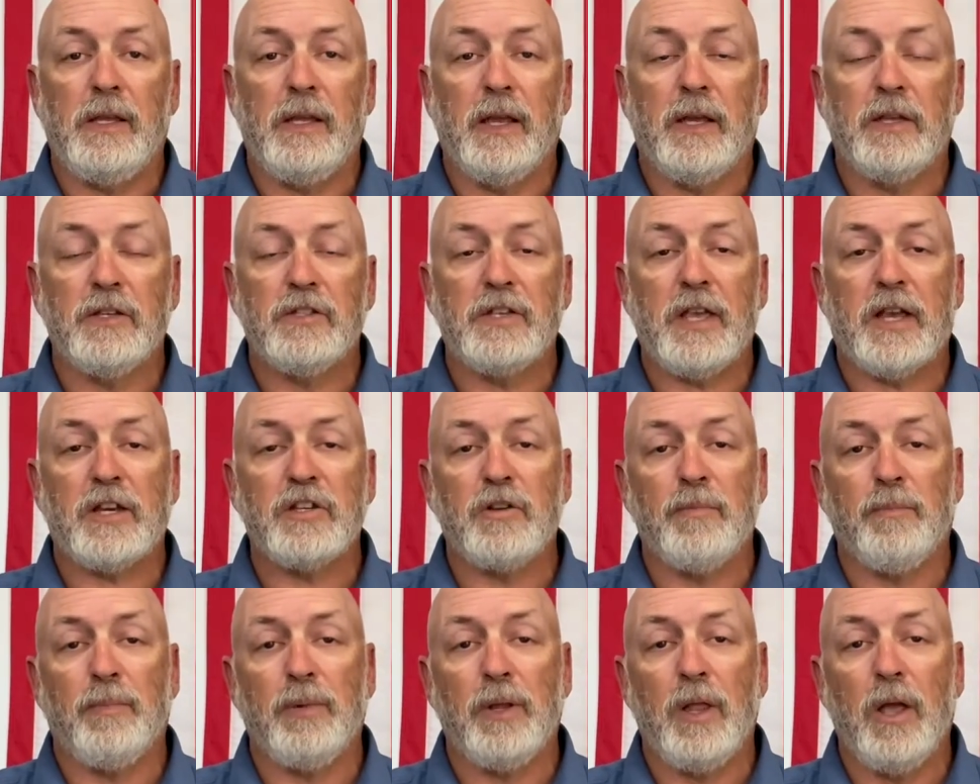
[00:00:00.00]

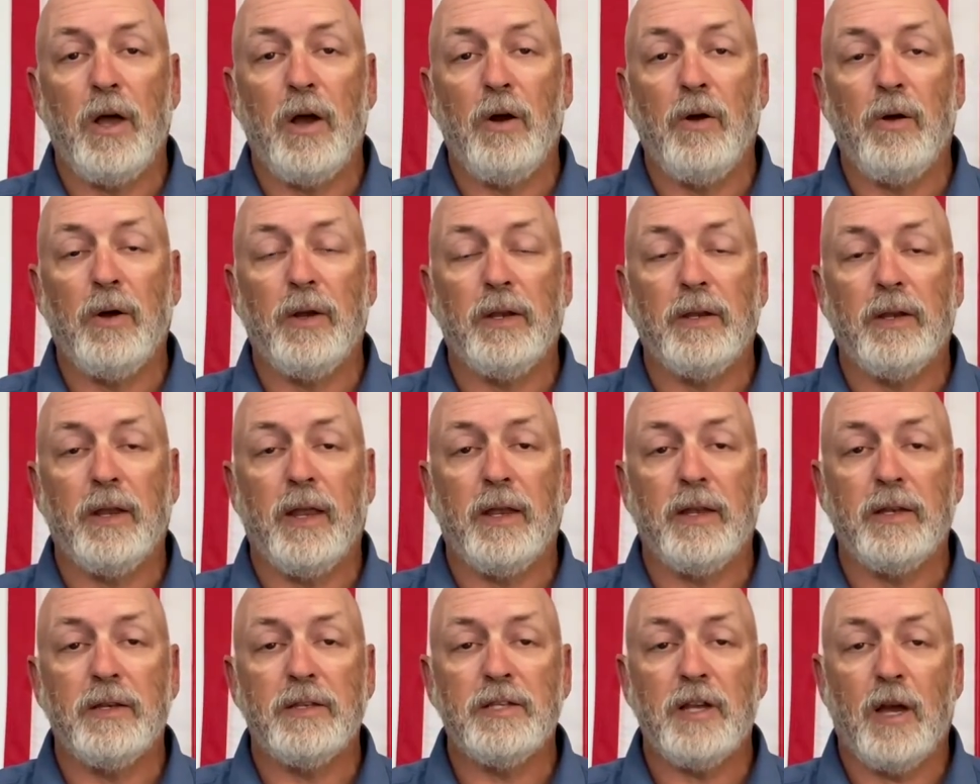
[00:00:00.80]
section below
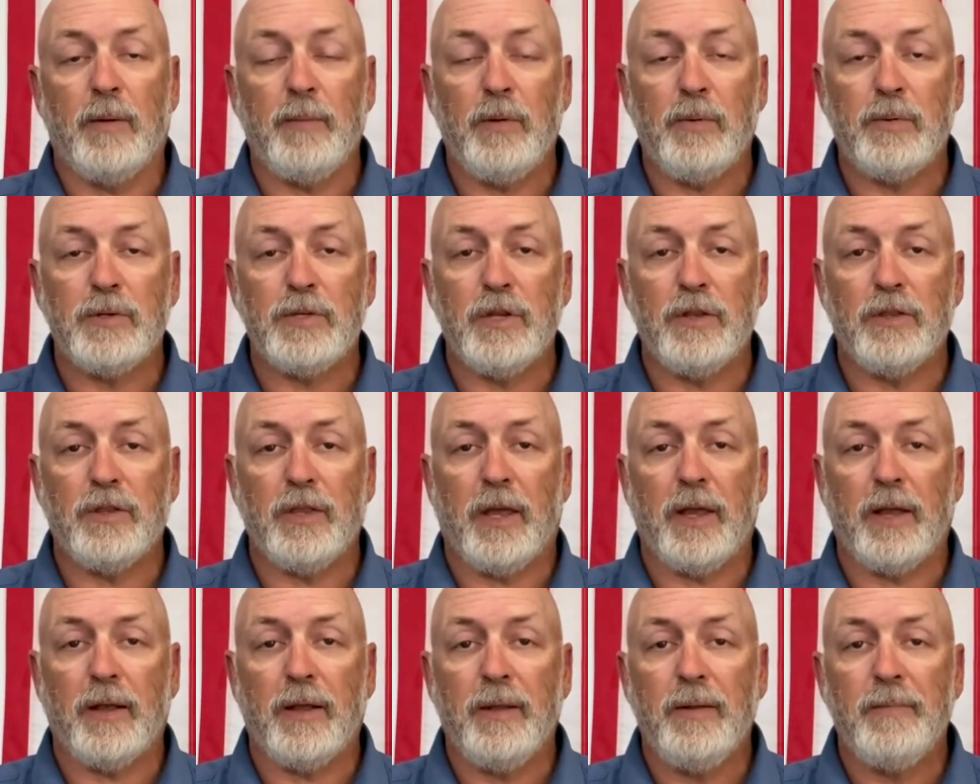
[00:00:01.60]
and tell me what you
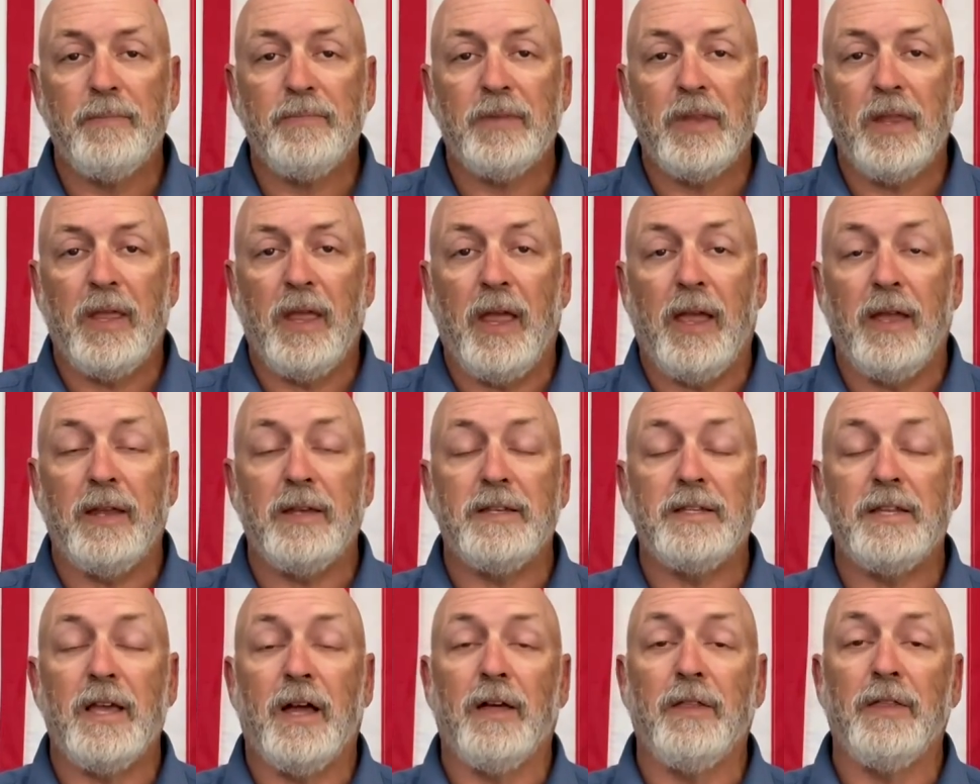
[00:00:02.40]
think.
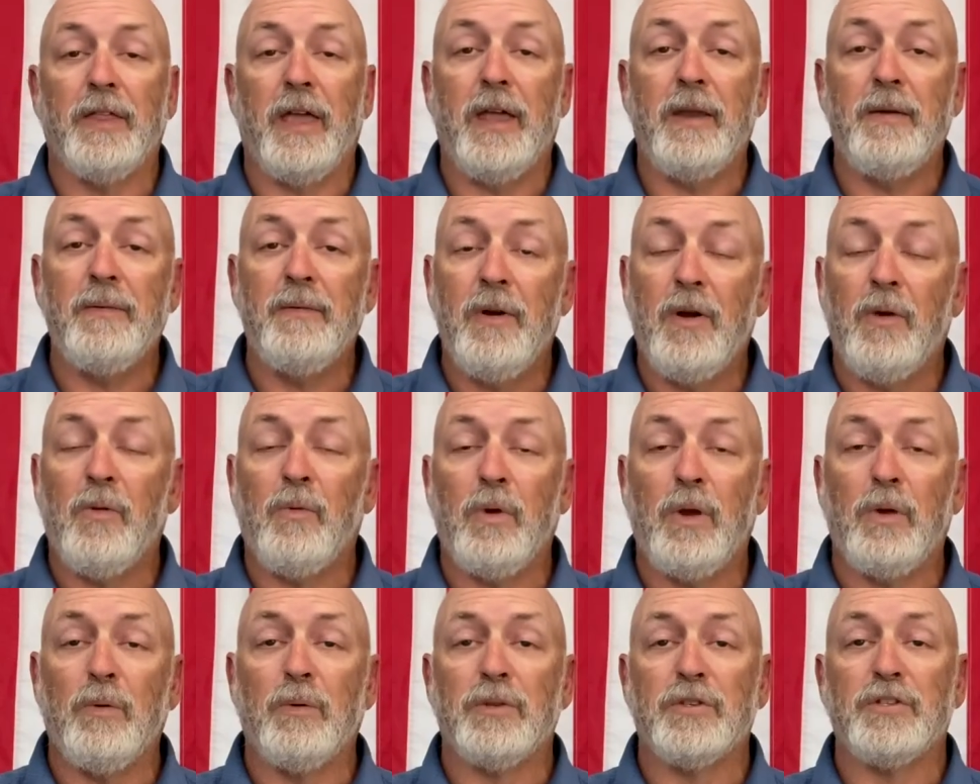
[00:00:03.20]
Until then,
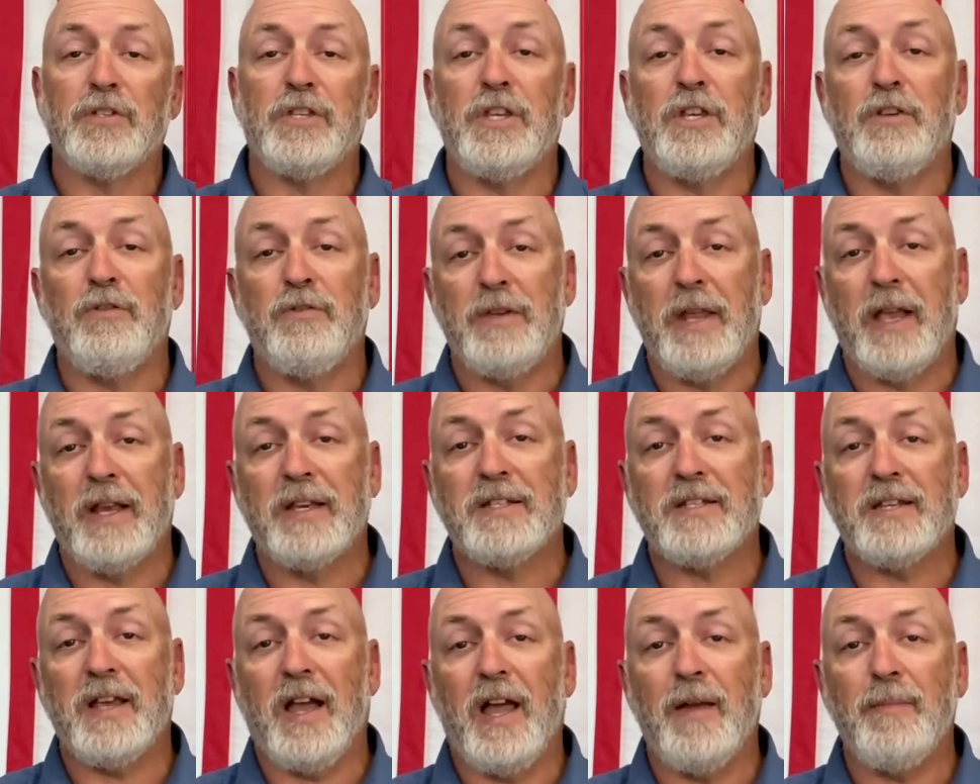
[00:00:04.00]
we will see you
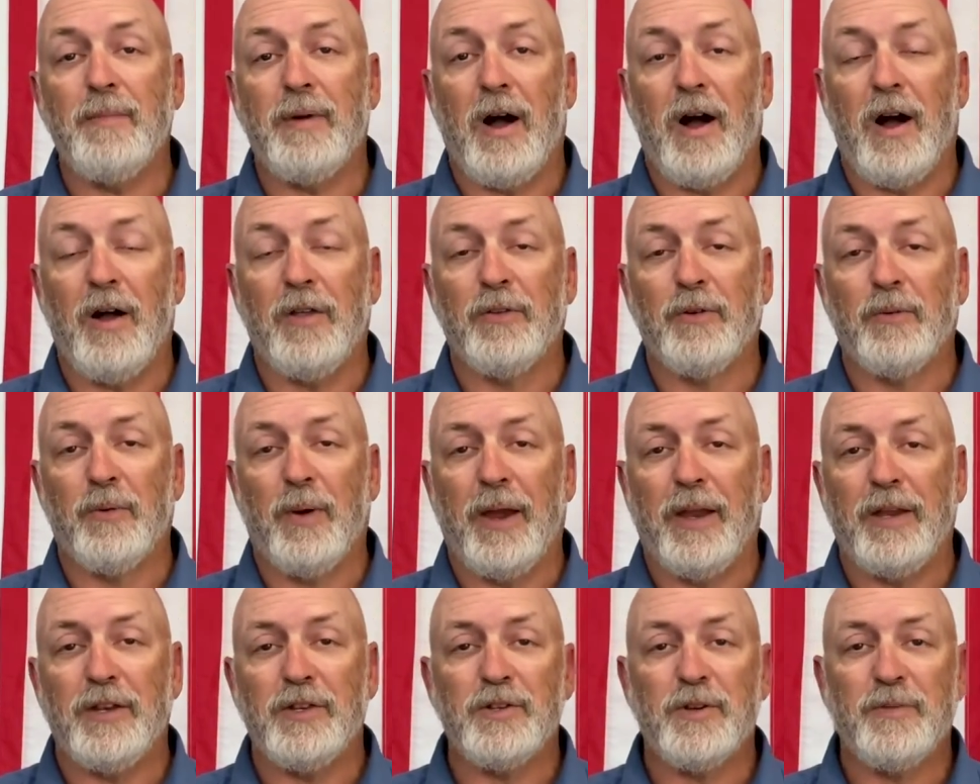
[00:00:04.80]
next time on the
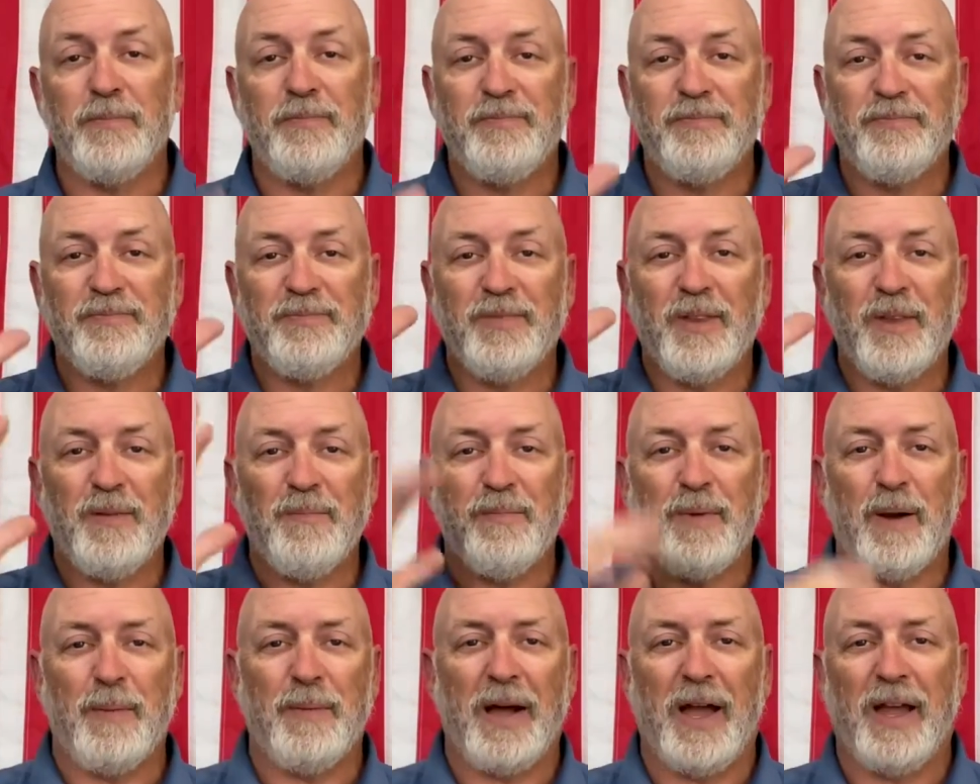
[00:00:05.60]
range.
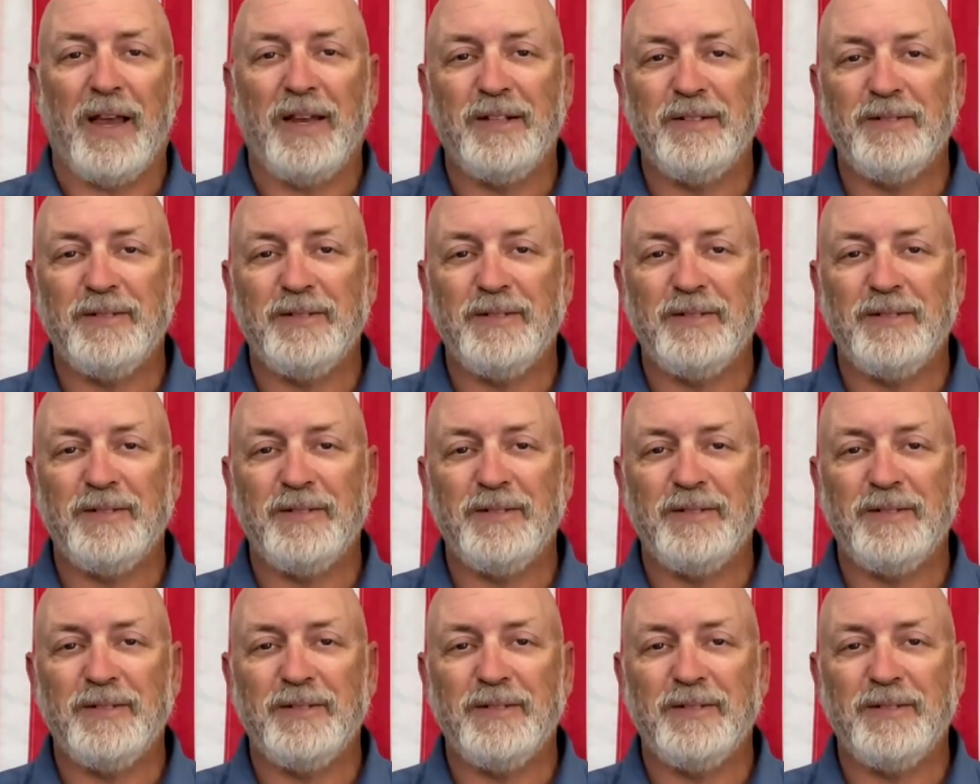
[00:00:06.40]
Bye-bye.